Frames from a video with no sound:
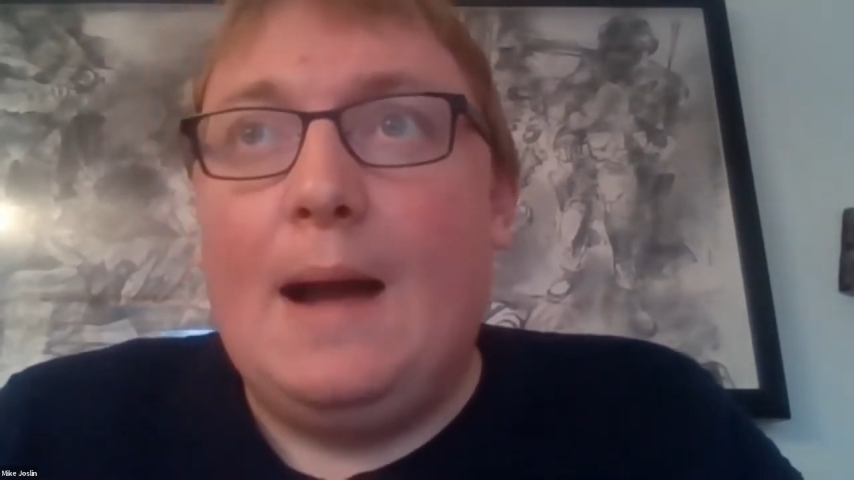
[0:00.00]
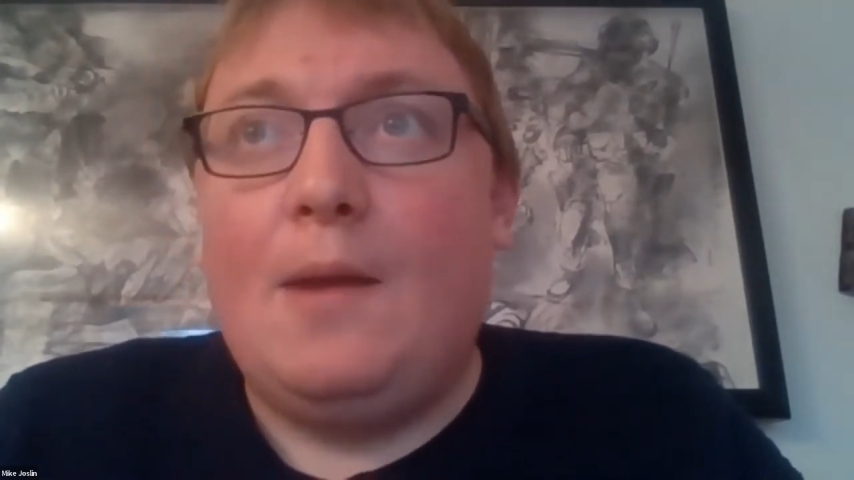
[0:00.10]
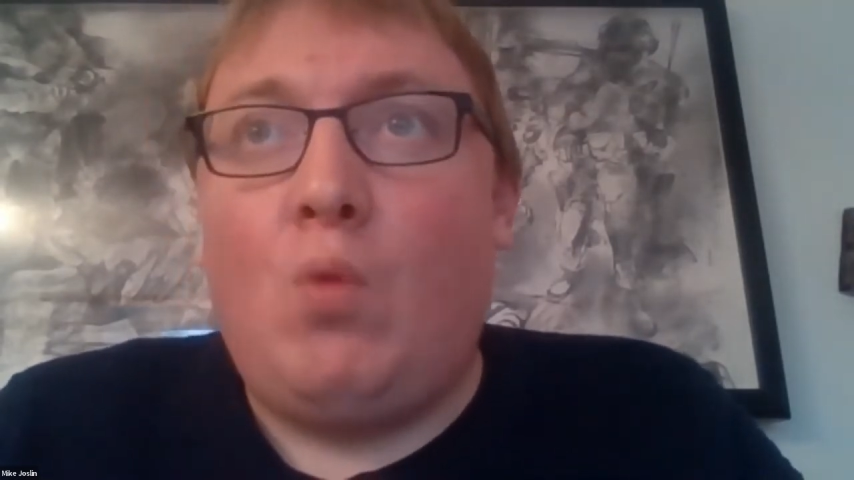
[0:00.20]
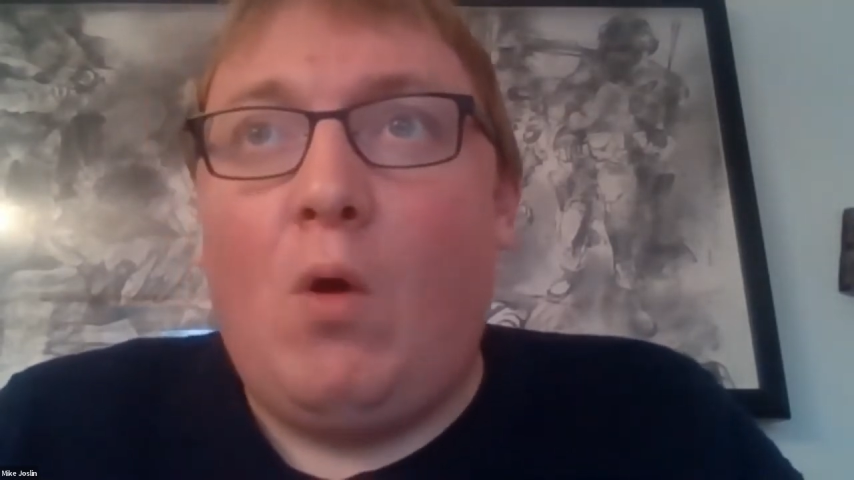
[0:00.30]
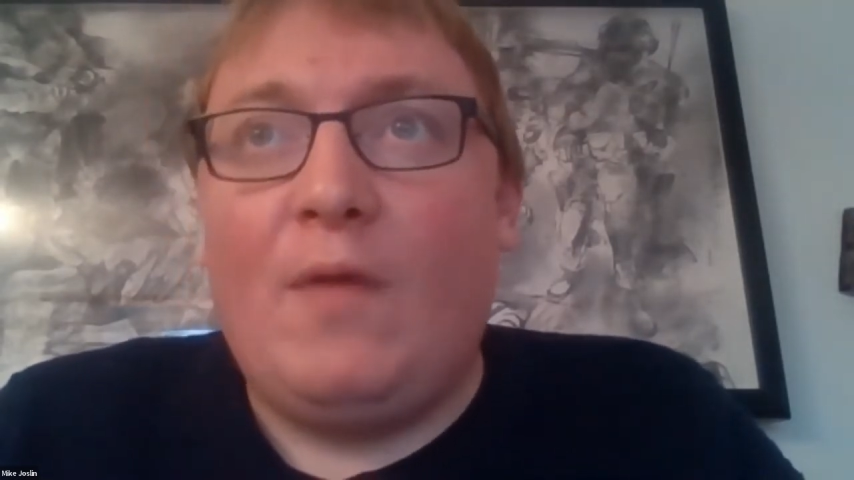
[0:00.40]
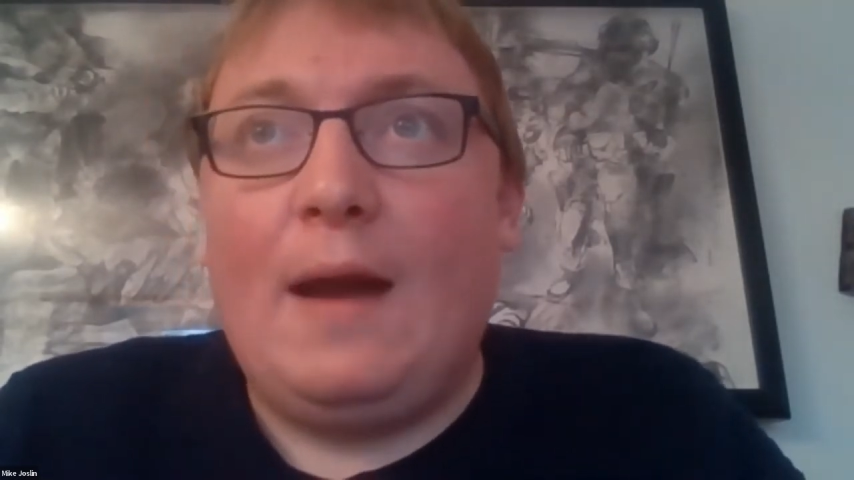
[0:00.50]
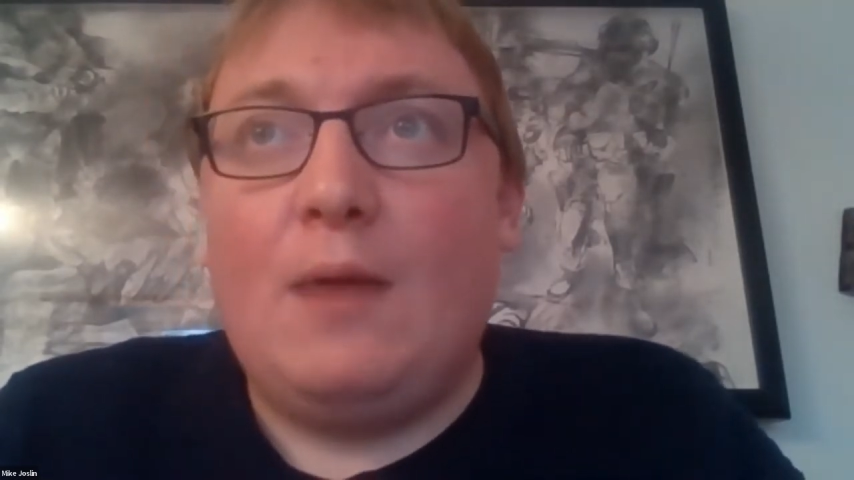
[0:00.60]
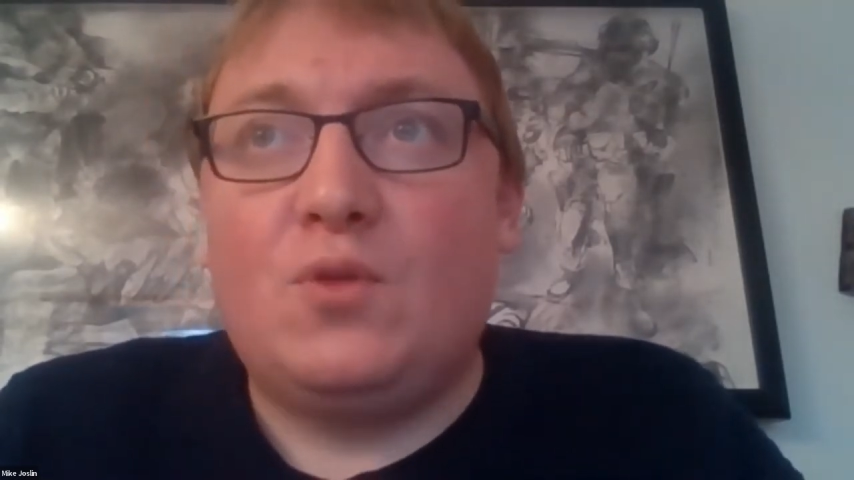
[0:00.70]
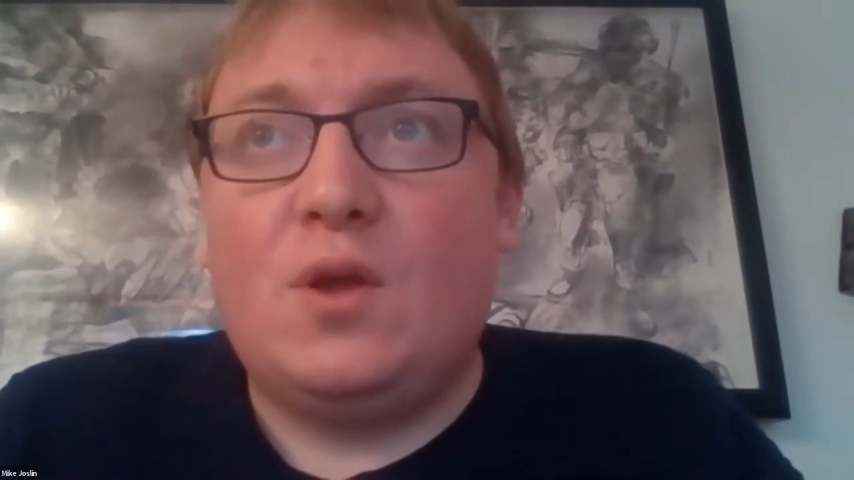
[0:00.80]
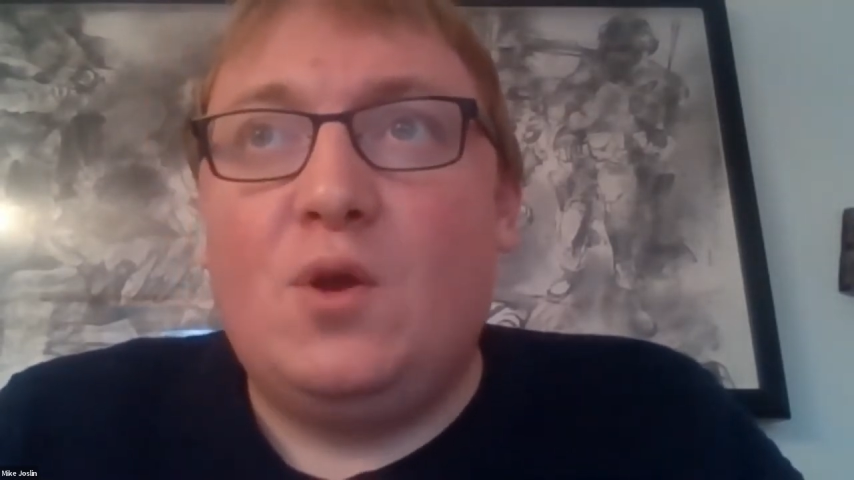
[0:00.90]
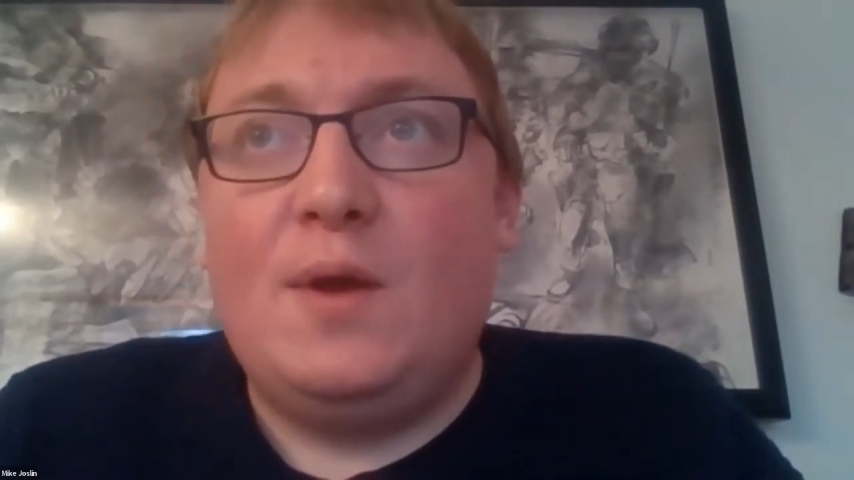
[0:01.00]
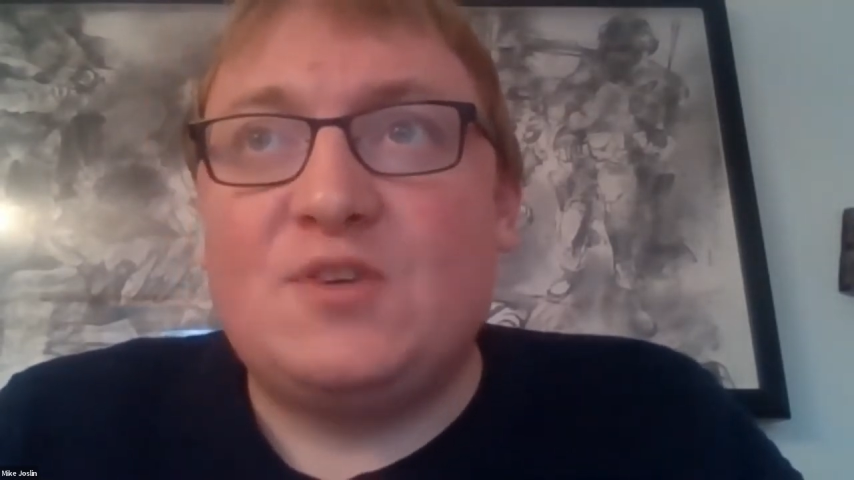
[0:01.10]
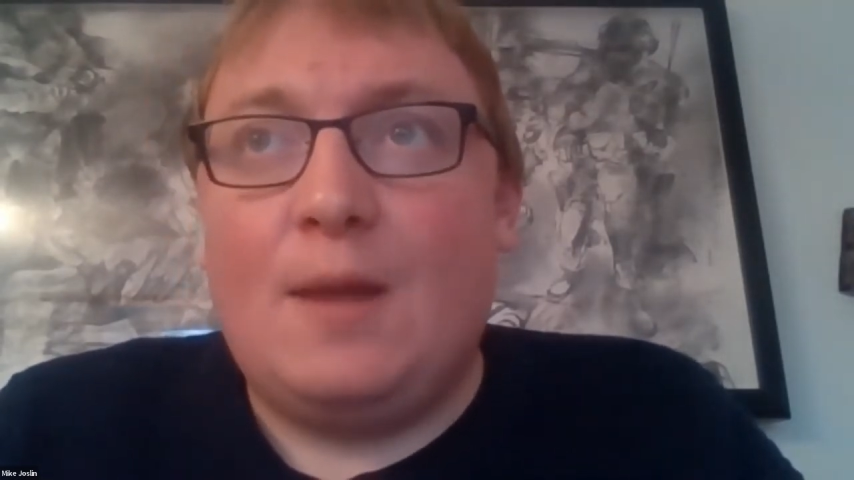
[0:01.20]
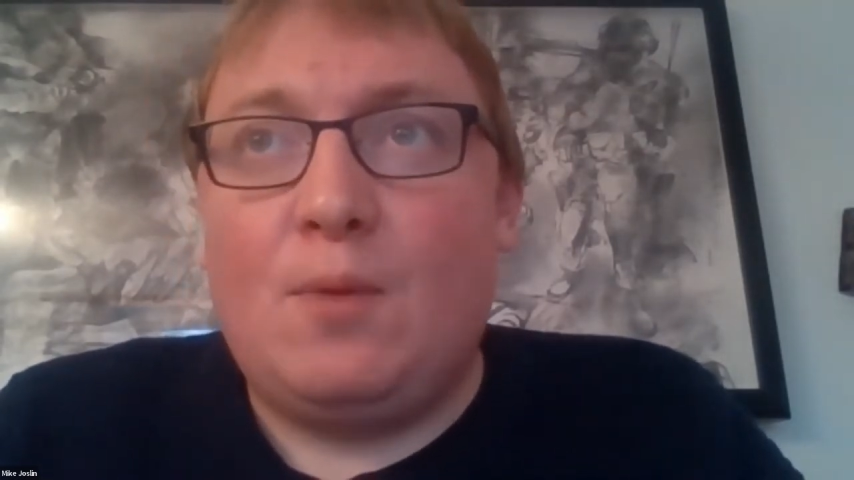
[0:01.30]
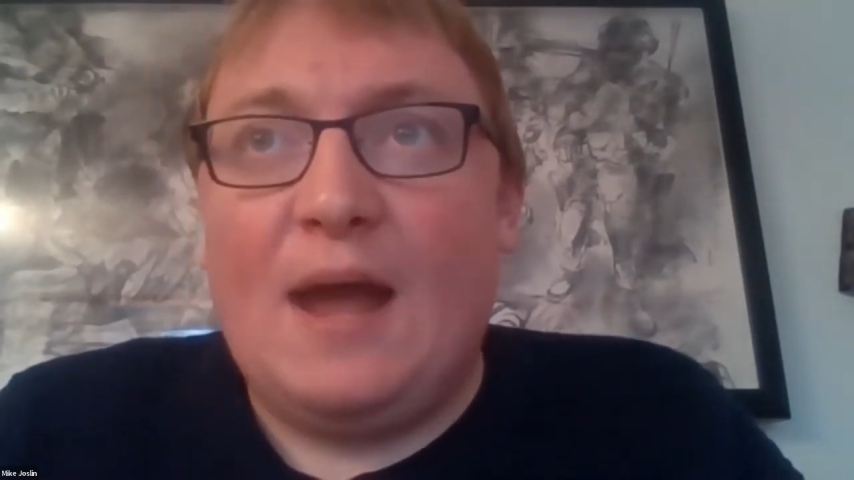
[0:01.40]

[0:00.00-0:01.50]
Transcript: What that will do is that